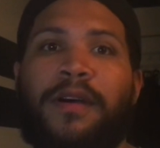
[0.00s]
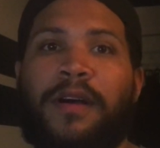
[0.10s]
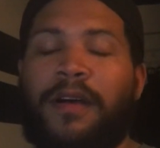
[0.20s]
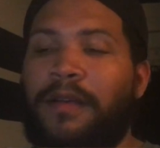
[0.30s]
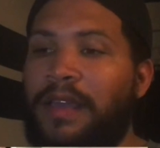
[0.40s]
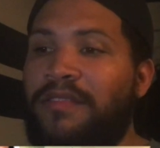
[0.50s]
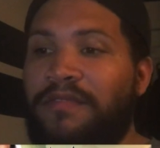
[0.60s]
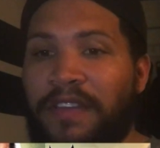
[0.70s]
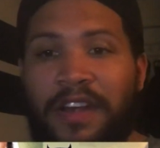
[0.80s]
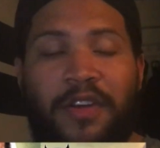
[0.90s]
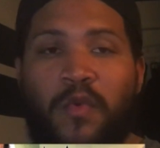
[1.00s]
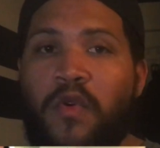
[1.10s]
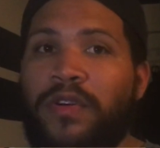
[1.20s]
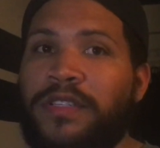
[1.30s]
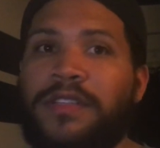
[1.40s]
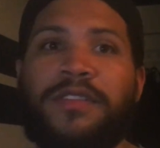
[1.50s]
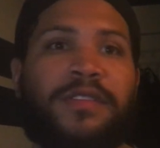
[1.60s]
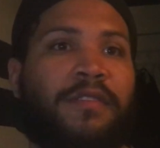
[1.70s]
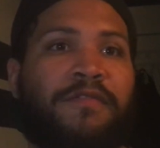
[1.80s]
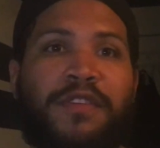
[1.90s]
Uh, Infinity War is
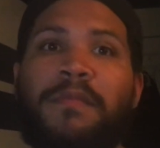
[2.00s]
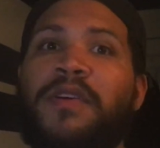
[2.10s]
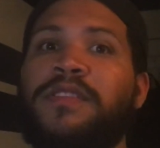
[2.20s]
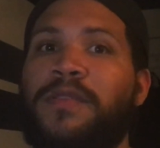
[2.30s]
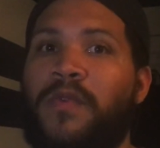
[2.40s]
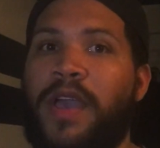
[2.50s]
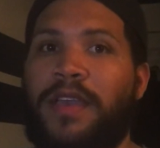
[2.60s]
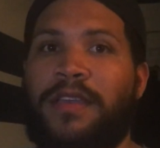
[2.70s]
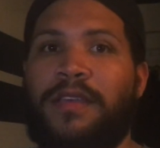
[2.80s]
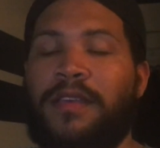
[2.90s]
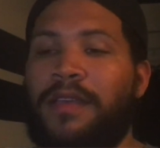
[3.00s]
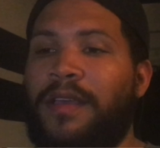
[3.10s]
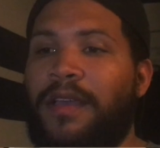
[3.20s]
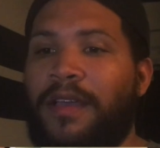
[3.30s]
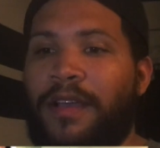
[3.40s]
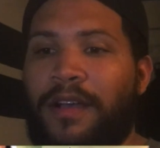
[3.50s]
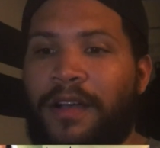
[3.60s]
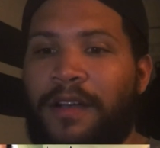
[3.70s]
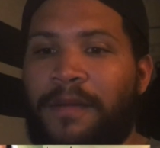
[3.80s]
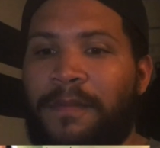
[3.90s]
just a few months away.
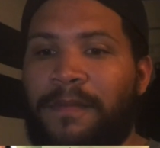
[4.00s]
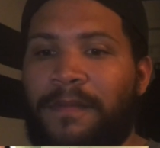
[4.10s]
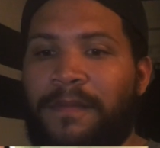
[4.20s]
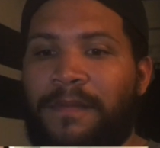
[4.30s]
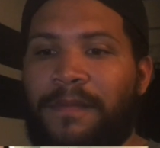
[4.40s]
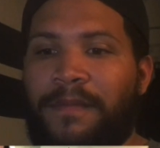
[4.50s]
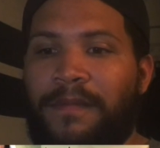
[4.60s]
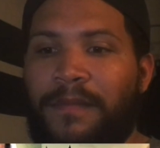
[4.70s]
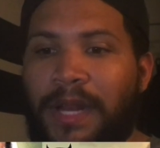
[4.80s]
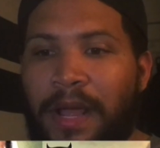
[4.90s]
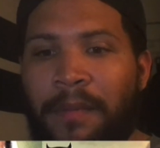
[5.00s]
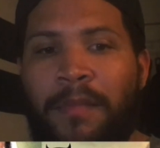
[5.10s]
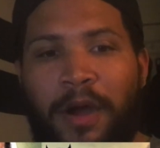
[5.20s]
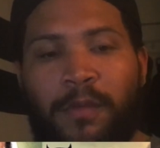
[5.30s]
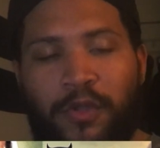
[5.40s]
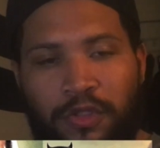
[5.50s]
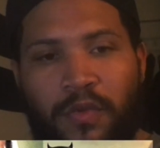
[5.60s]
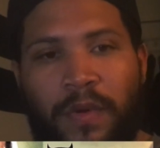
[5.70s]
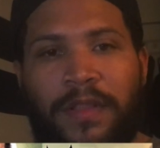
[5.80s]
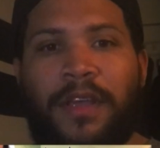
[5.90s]
Um, let Marvel do
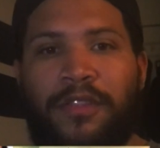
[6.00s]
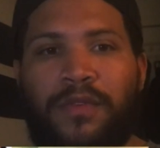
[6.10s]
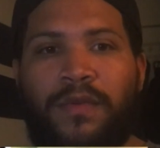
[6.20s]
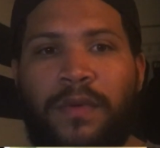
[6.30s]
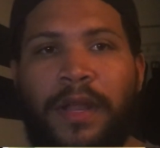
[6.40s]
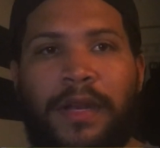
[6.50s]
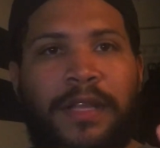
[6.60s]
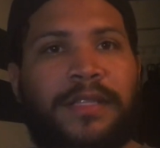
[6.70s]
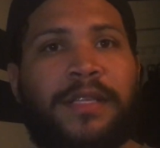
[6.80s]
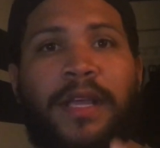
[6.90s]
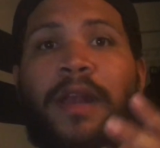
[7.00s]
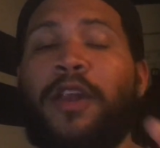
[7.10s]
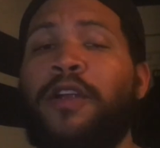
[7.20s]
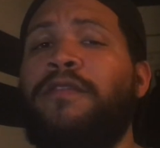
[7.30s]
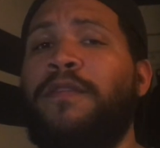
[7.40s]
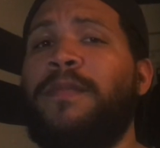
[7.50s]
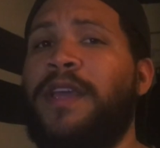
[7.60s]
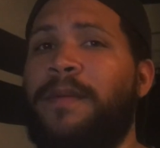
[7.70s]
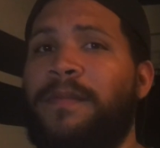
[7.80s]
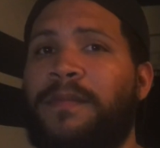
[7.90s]
what they do and DC learn from
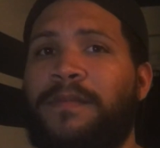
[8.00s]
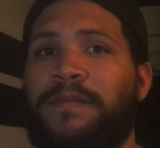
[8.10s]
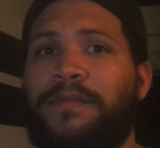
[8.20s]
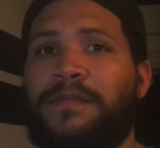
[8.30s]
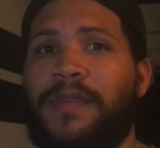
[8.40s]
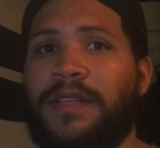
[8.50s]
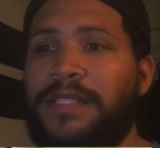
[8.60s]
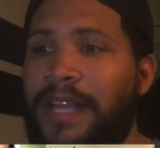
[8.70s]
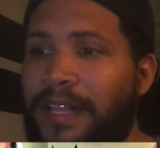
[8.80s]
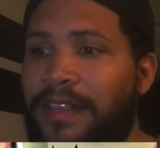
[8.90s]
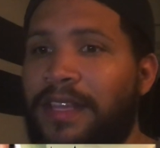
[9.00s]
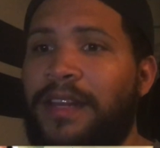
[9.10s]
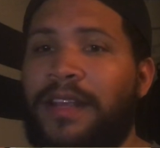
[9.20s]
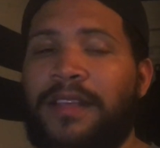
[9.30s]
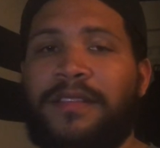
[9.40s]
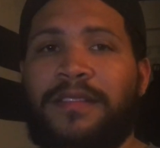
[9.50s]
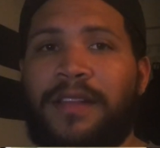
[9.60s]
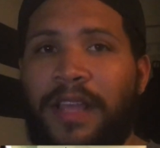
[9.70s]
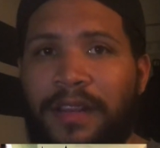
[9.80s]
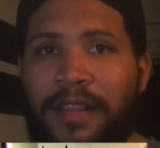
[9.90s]
them because they did this.
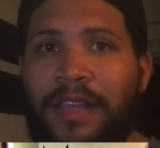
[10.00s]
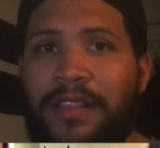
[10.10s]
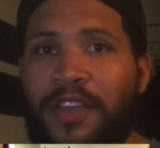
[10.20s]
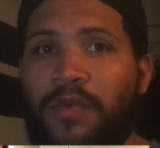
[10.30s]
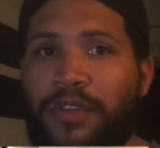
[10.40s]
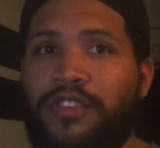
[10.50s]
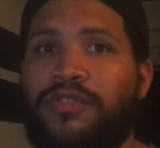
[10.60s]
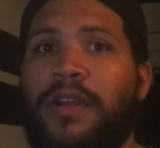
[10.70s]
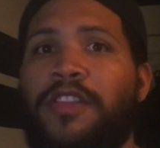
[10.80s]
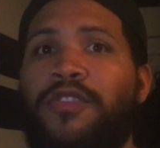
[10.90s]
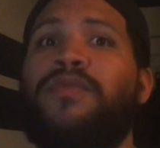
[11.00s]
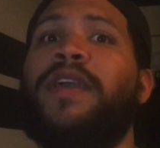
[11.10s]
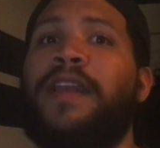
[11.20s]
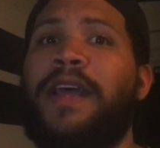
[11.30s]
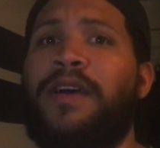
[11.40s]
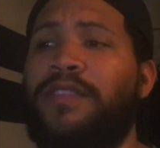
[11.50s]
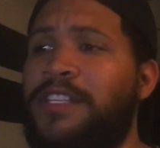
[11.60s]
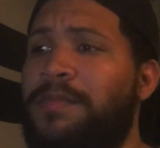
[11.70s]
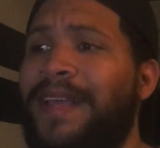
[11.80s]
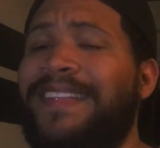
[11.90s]
They, they did what you're trying to do right now. They
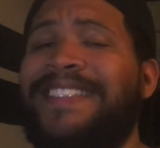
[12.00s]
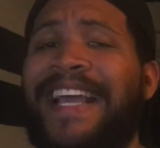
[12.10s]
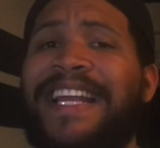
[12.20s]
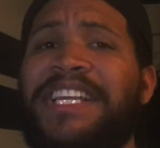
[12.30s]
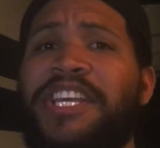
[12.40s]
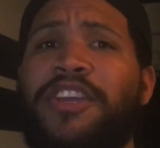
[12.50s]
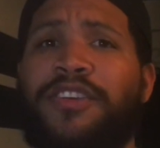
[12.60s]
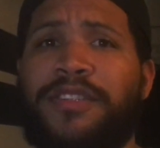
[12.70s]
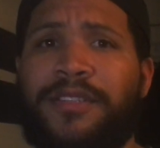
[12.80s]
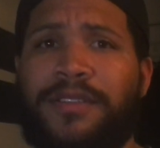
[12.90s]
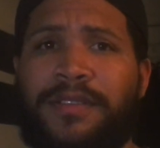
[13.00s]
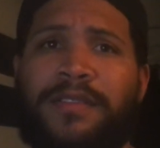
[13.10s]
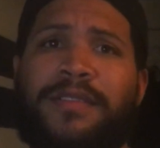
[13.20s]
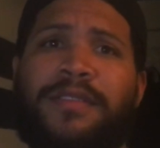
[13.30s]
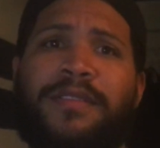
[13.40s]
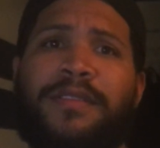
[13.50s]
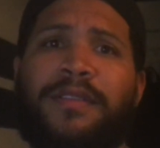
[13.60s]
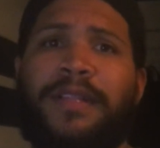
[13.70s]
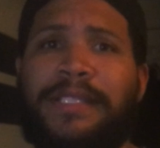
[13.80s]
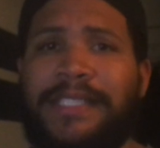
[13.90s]
spent 10 years,
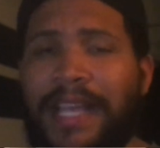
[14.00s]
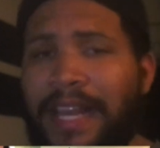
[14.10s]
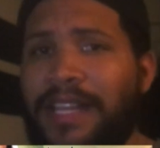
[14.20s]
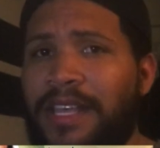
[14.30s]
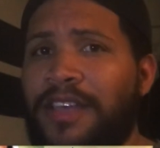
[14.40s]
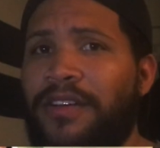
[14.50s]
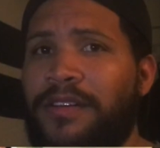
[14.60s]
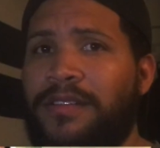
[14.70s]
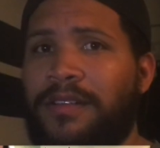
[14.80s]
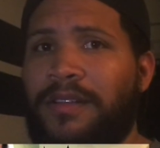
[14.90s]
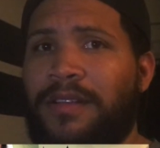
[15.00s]
10 years